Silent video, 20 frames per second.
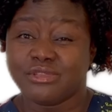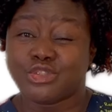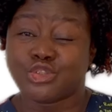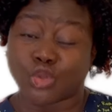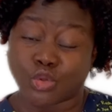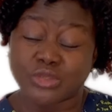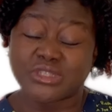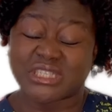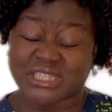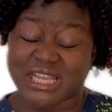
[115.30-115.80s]

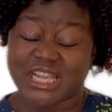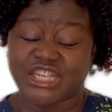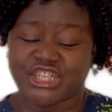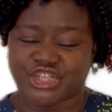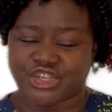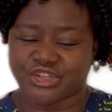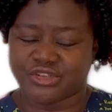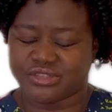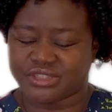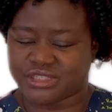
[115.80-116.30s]
those
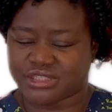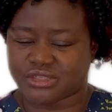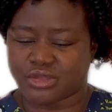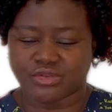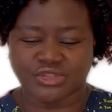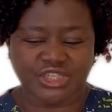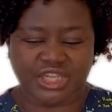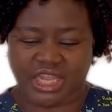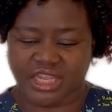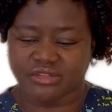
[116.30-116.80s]
stations or
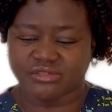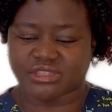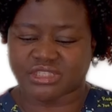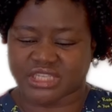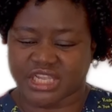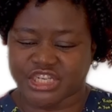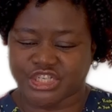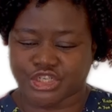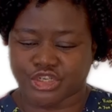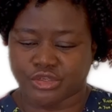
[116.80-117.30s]
skill
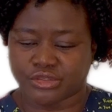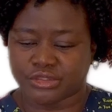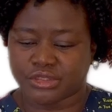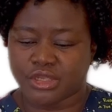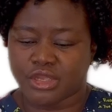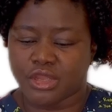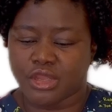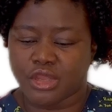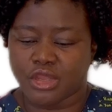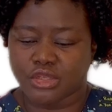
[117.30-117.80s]
station.
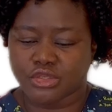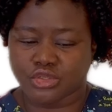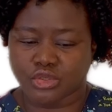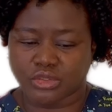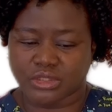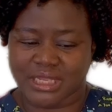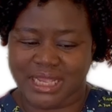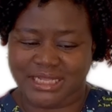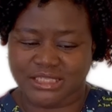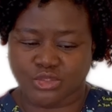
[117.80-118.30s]
So
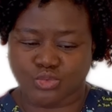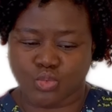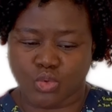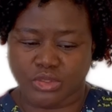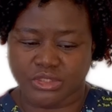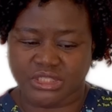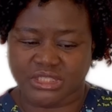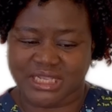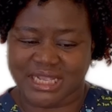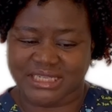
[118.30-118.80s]
that's
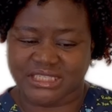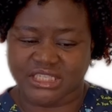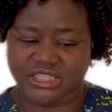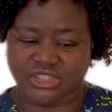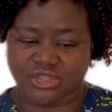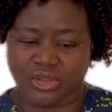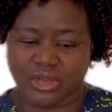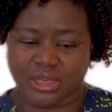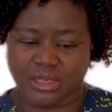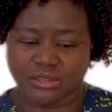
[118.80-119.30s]
what that is
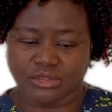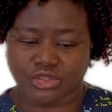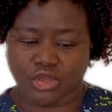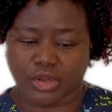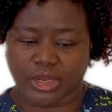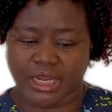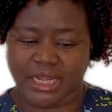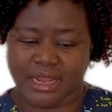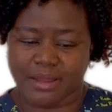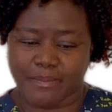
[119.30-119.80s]
all
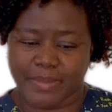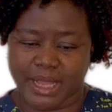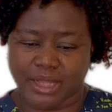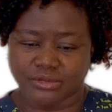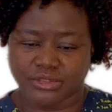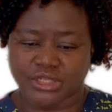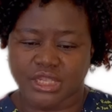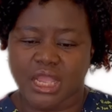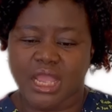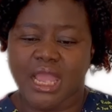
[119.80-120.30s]
talking
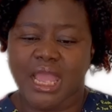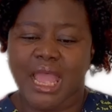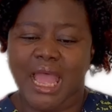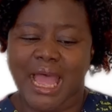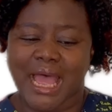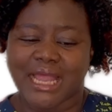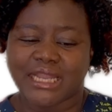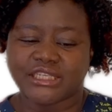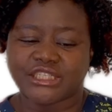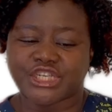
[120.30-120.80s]
about.
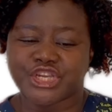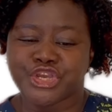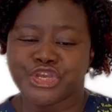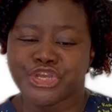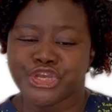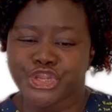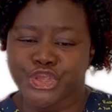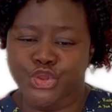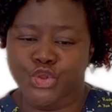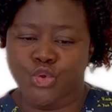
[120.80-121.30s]
And the
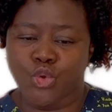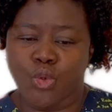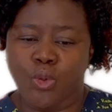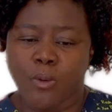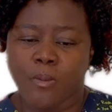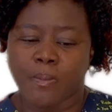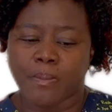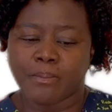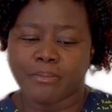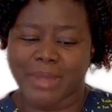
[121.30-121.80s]
new
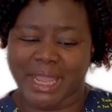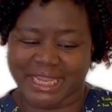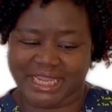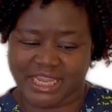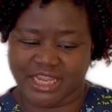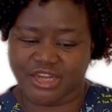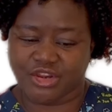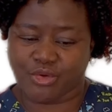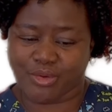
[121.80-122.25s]
marking